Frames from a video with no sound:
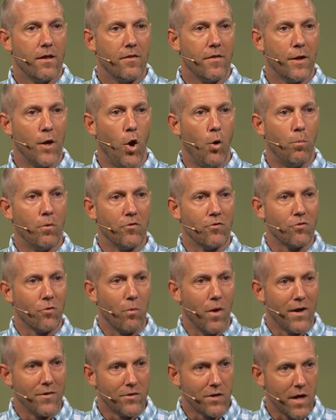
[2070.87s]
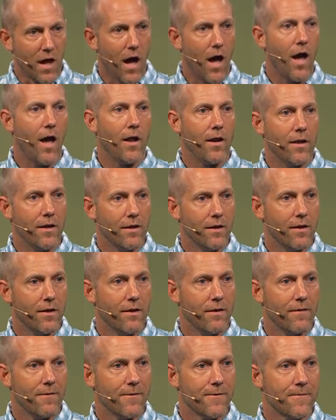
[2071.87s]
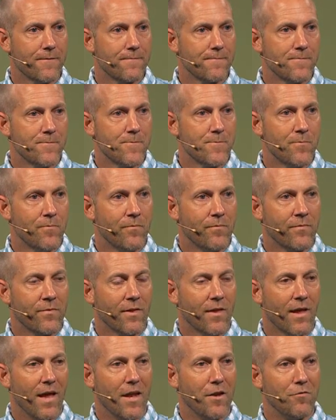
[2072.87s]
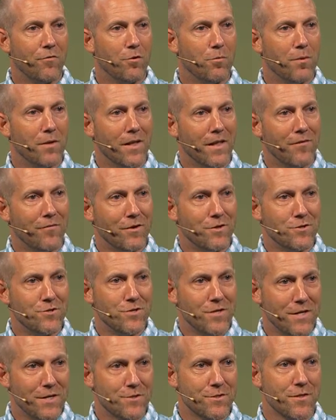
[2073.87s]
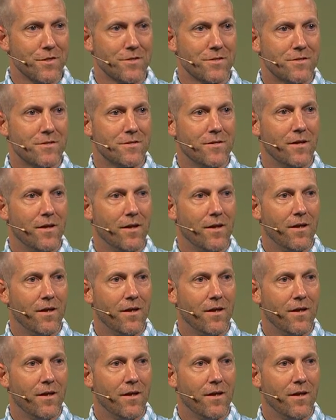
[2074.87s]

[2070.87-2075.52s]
that opens the way to God. And if you believe in Jesus,